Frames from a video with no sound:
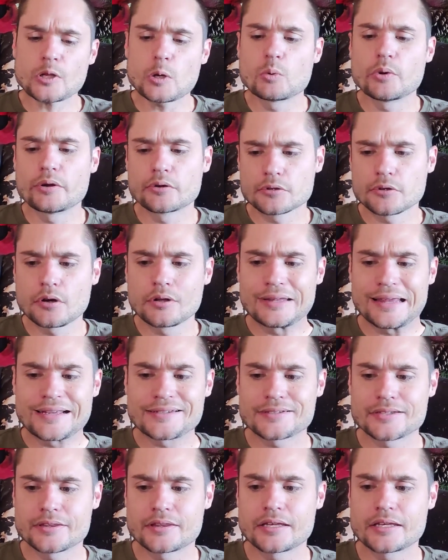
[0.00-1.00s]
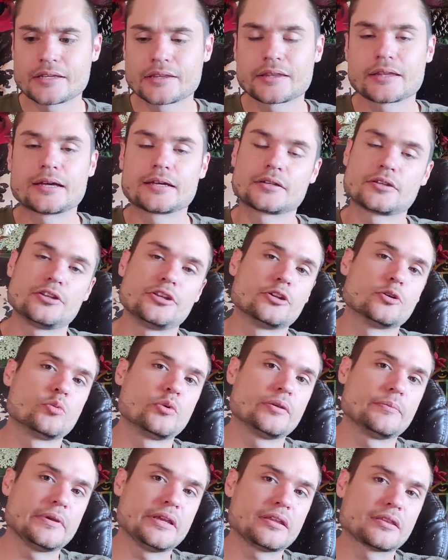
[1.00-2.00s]
we would all like to think that you know
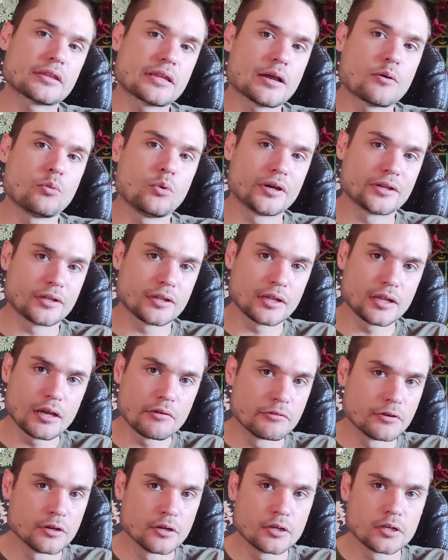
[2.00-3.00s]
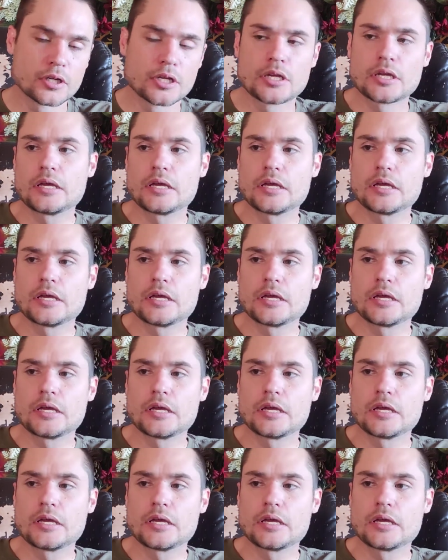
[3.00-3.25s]
we meet that one lover